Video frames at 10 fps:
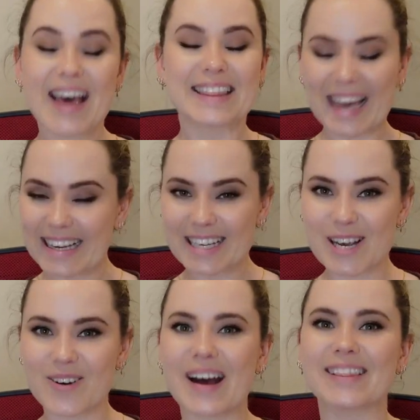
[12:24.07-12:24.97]
thank
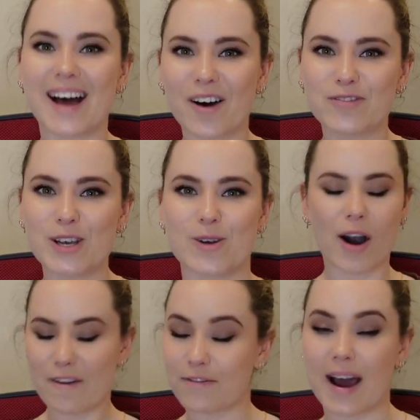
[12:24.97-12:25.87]
you, I love you. All
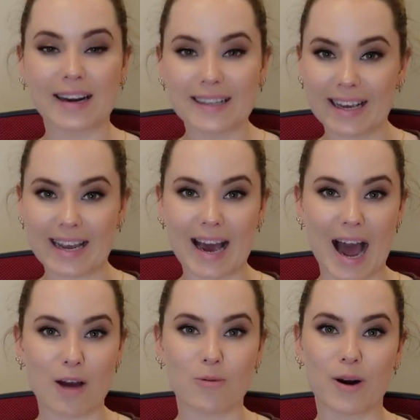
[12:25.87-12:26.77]
right, finally,
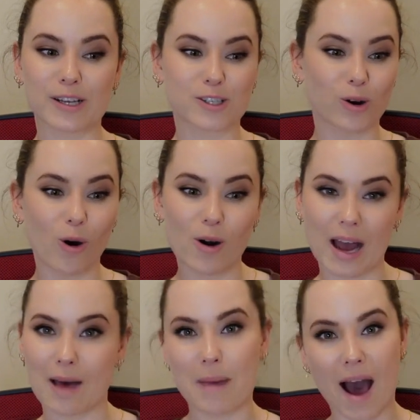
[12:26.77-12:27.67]
I want to talk
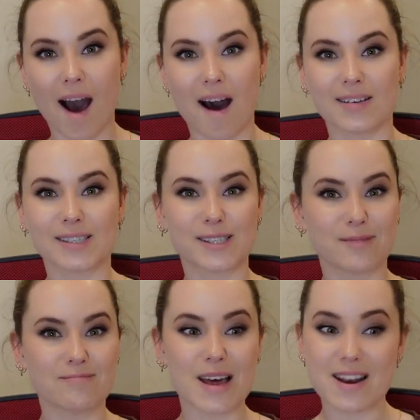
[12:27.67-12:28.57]
about
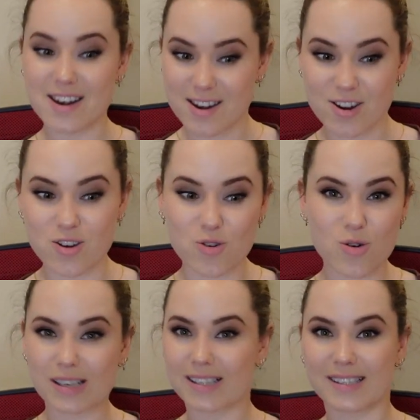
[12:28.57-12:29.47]
some new
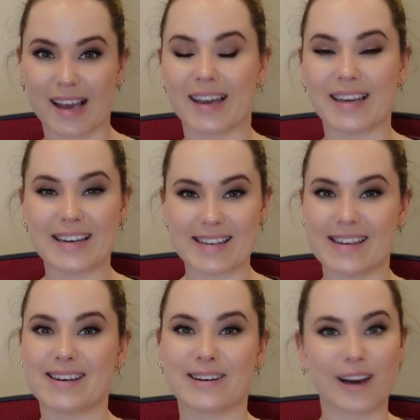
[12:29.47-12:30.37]
second
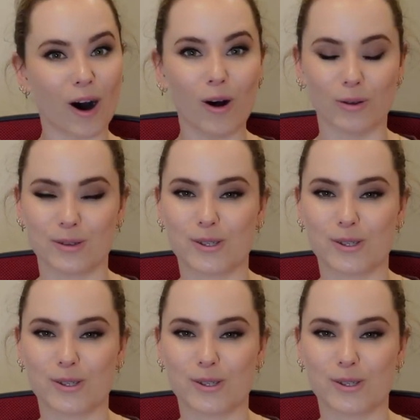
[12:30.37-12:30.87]
year goals.